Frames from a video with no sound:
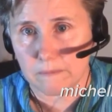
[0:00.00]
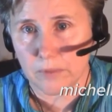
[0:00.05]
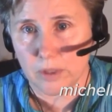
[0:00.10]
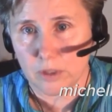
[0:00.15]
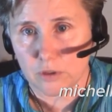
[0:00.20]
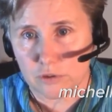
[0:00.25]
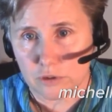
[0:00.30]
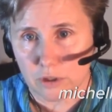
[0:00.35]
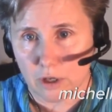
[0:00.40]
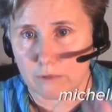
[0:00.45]

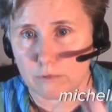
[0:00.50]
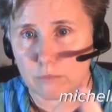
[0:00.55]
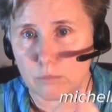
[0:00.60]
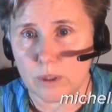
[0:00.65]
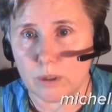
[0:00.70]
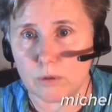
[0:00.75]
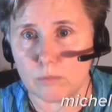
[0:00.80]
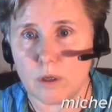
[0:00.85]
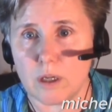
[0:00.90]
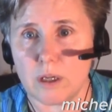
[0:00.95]

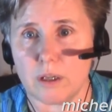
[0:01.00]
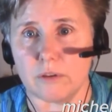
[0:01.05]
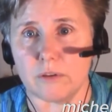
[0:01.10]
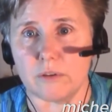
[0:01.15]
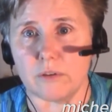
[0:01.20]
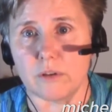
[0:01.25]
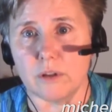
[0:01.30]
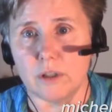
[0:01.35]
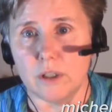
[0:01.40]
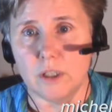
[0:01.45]
Software
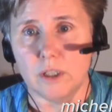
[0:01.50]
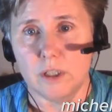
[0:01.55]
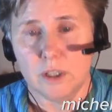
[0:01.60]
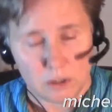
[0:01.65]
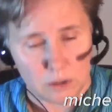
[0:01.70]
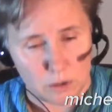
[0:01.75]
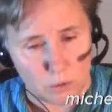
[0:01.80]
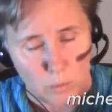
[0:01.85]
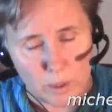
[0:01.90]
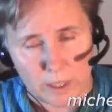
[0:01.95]
runs.
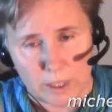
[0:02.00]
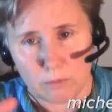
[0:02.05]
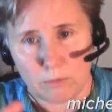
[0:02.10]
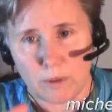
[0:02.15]
The way it